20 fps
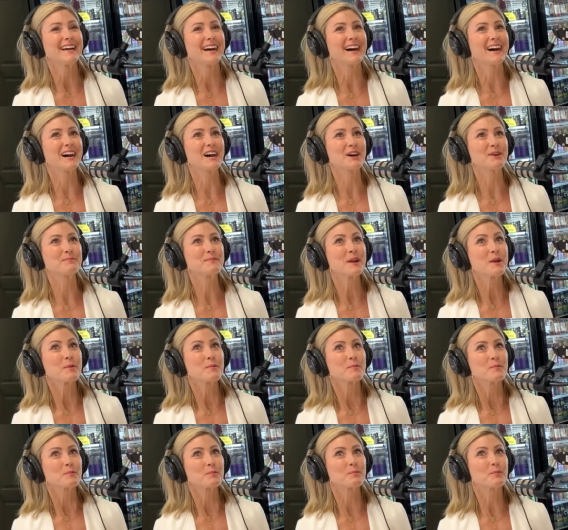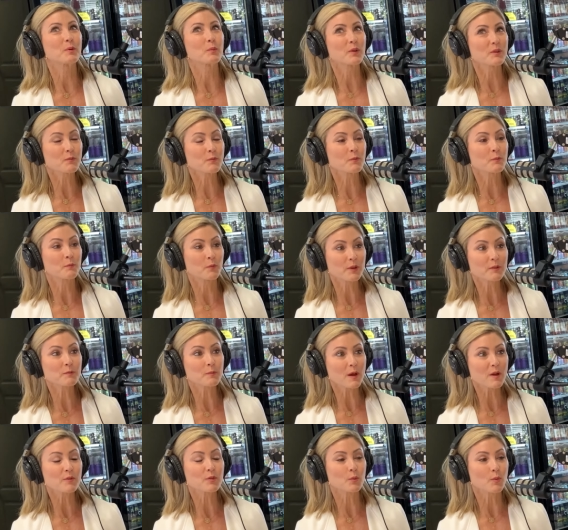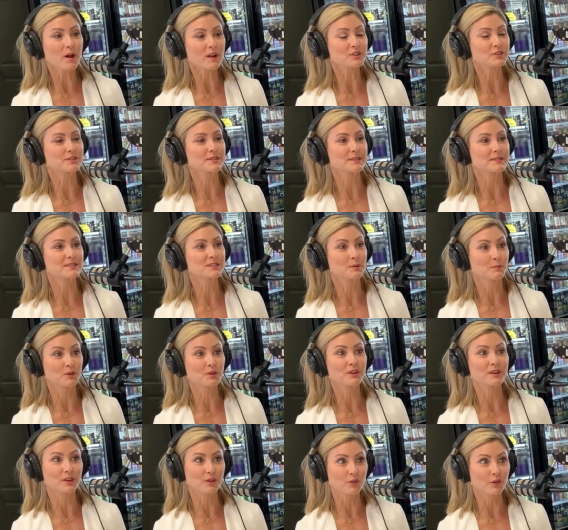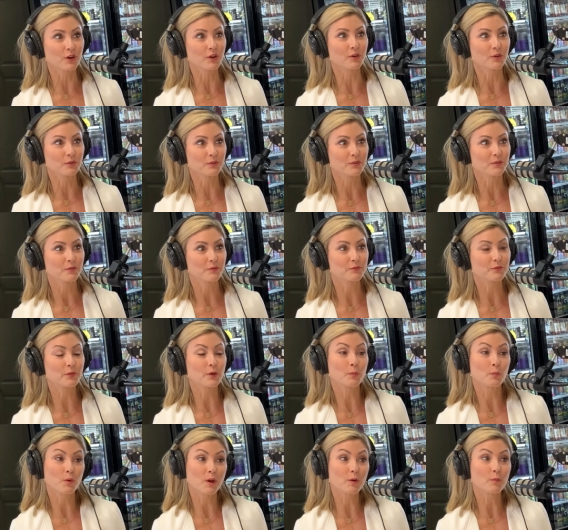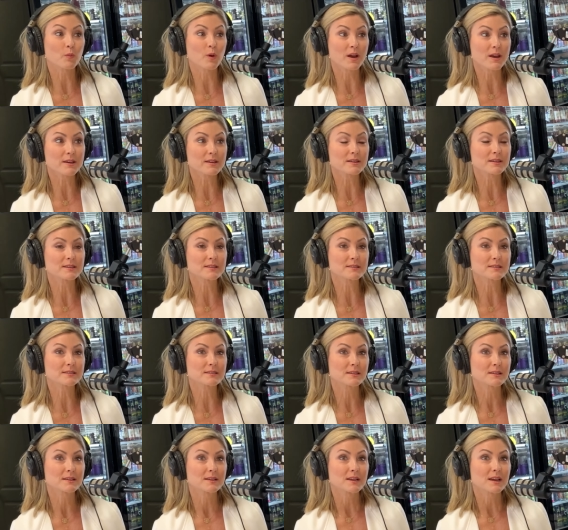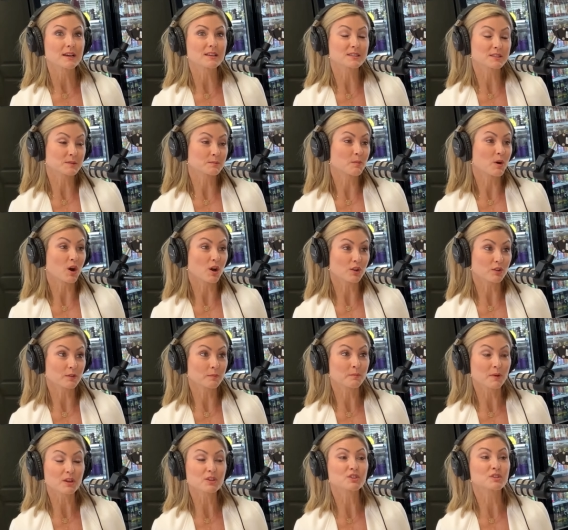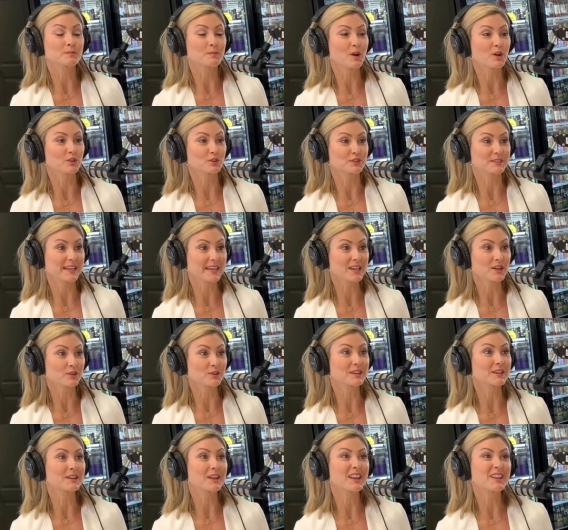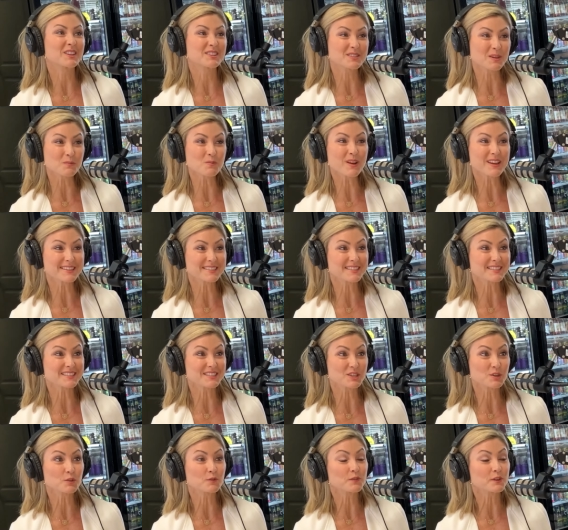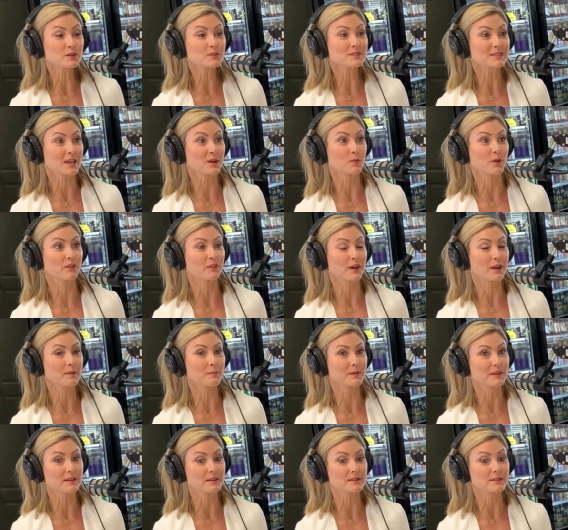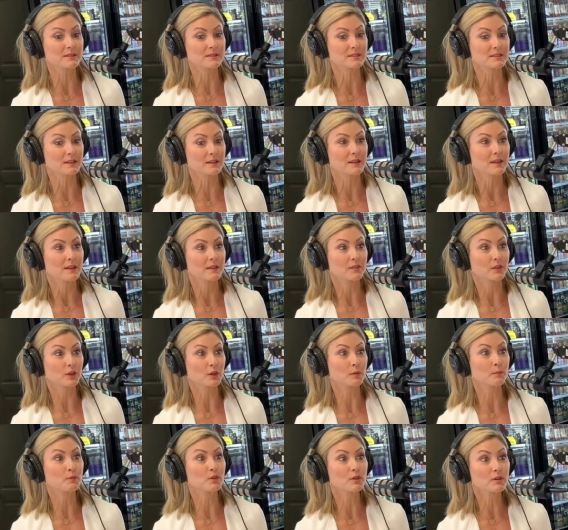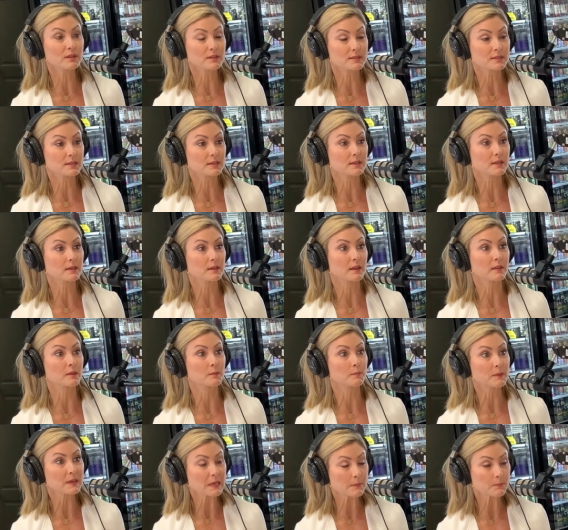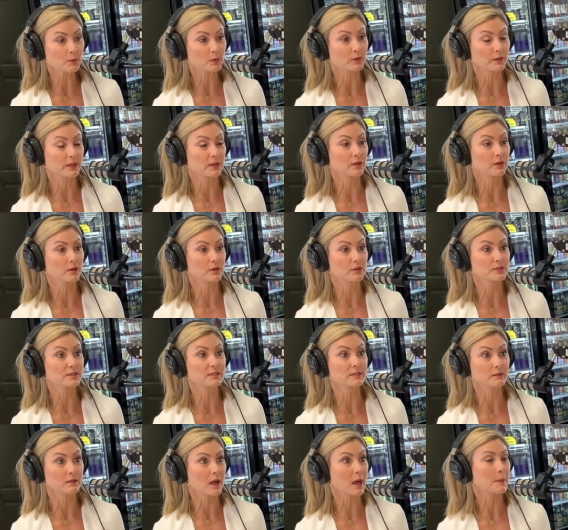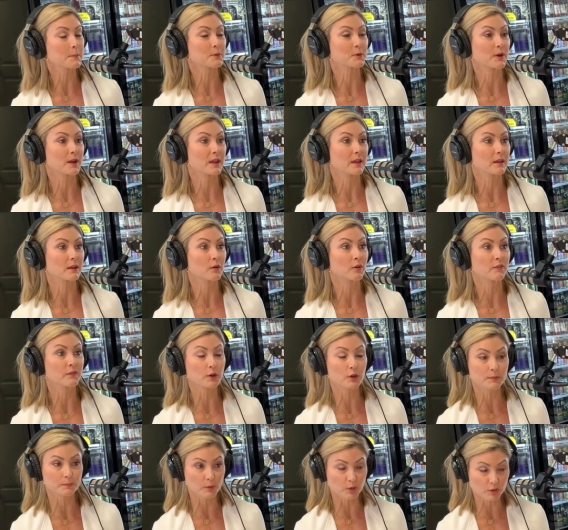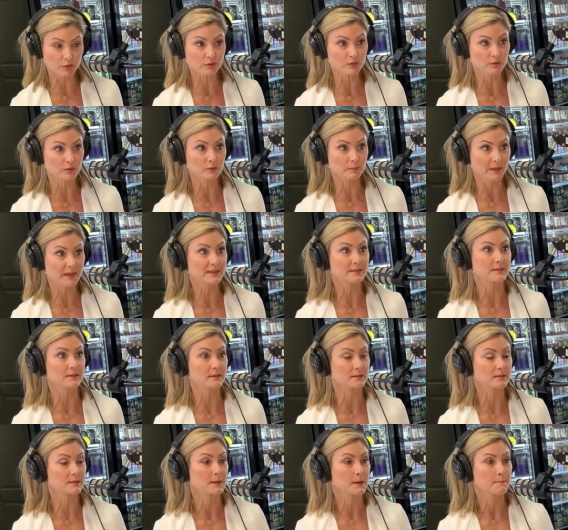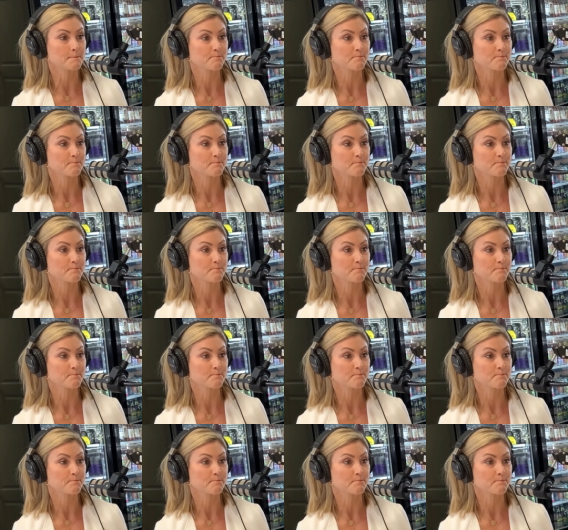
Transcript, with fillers: Um, but we we both watched this community grow oh, from what goodness. was a small, much smaller town. And in some ways, it still feels that way, right? Because the community and the people here still operate on a very personal basis.